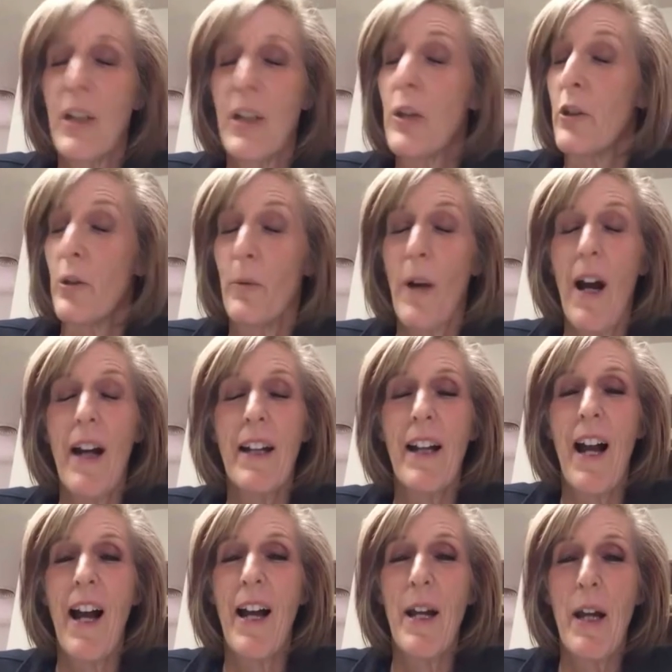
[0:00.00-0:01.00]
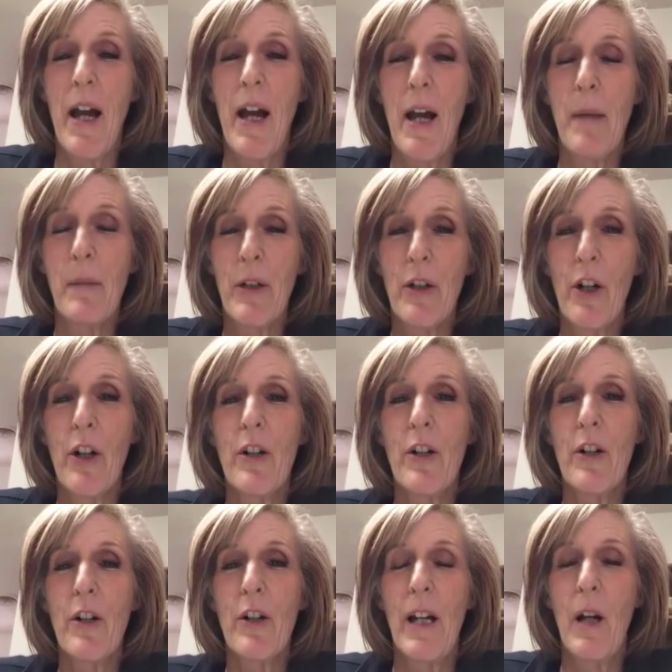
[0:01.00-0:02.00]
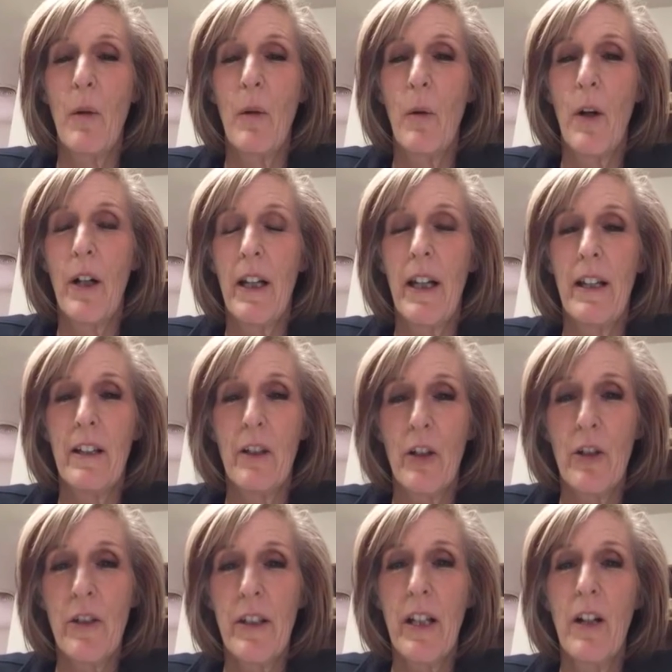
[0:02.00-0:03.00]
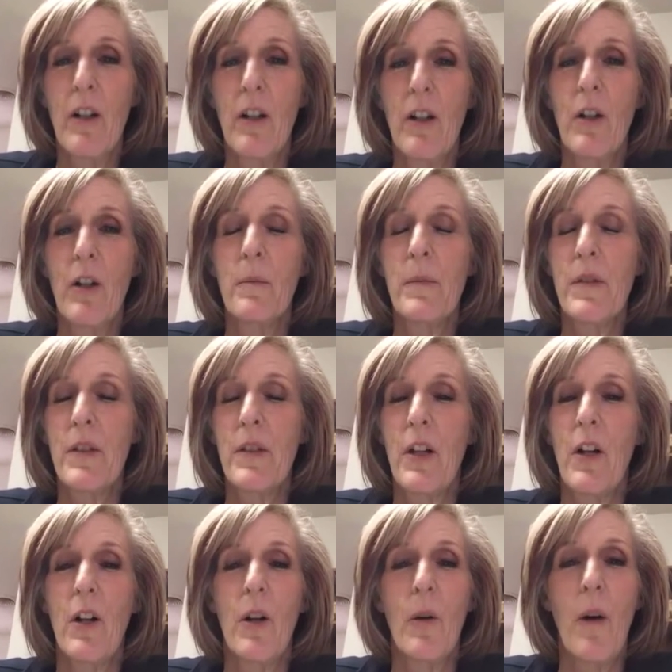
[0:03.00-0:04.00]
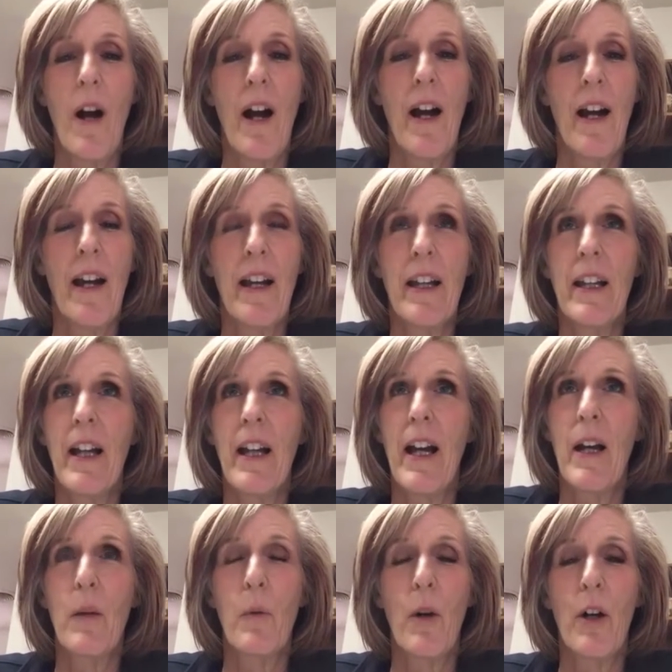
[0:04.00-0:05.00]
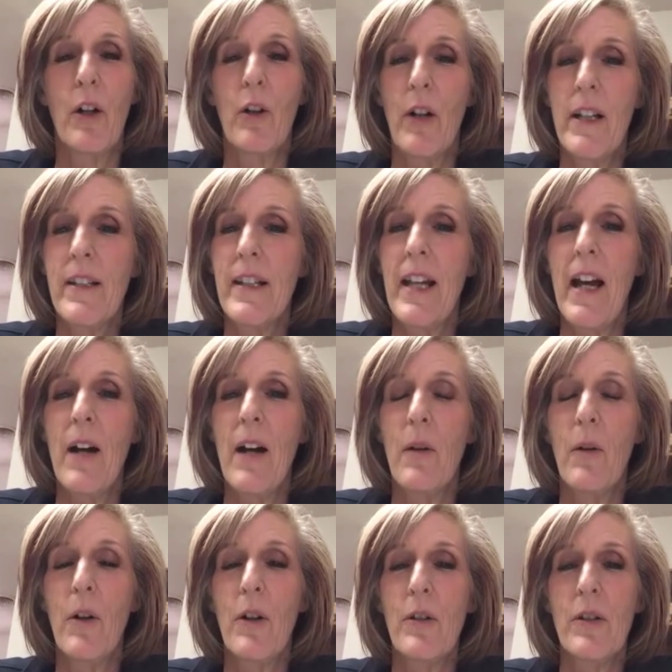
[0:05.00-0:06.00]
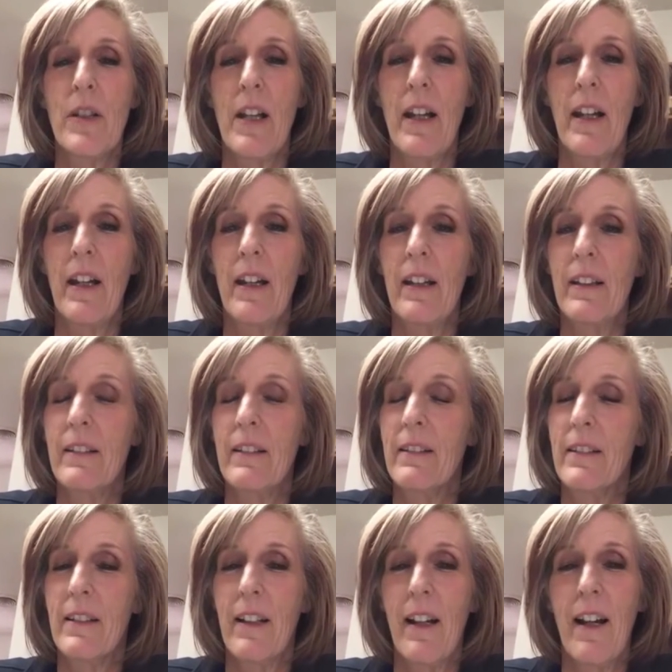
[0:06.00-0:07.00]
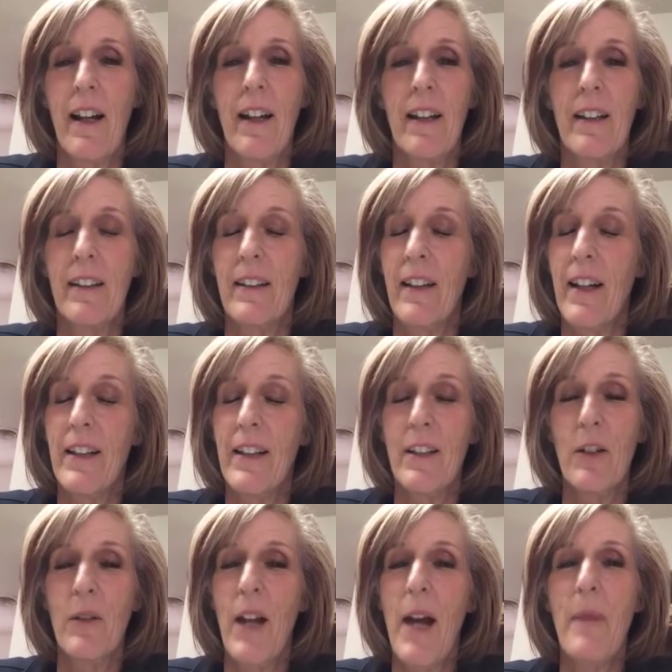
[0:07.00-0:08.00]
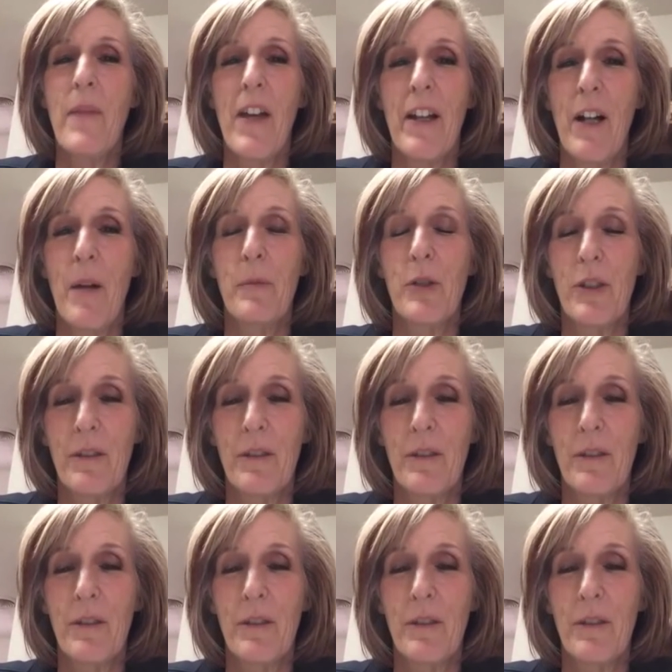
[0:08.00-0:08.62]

You're right. I'm a nurse and I work at a nursing home, so I work crazy hours and I don't have that option.